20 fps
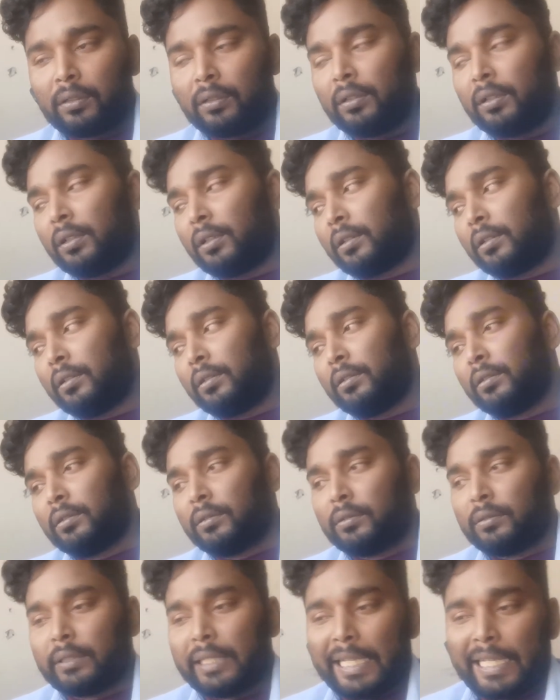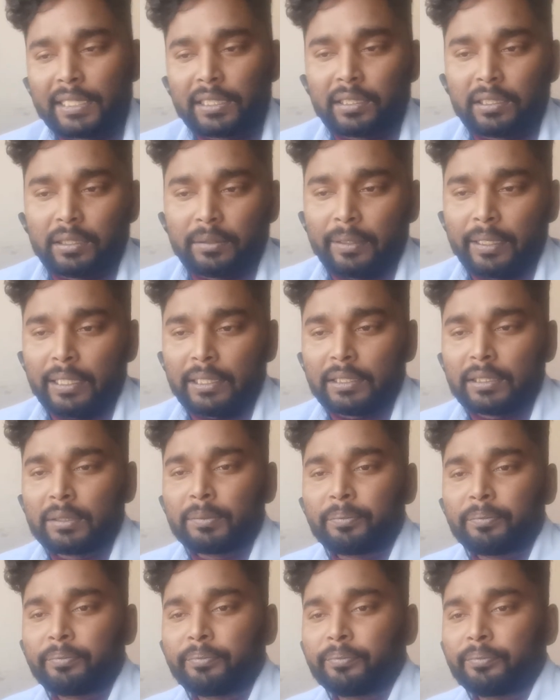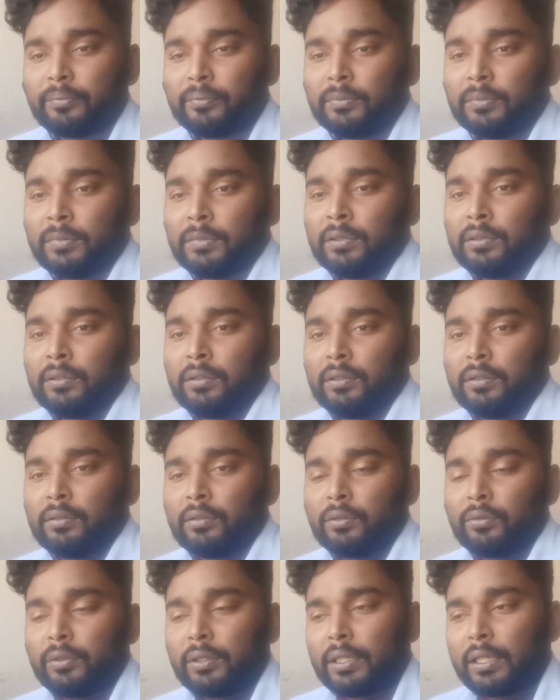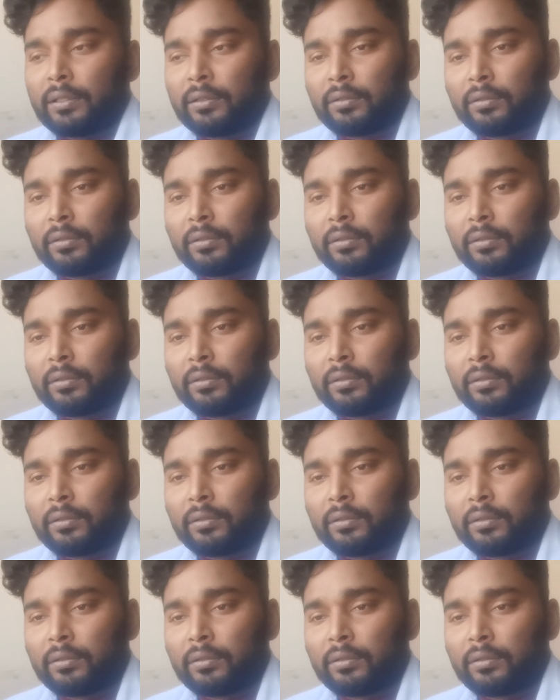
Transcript: all NAS device. We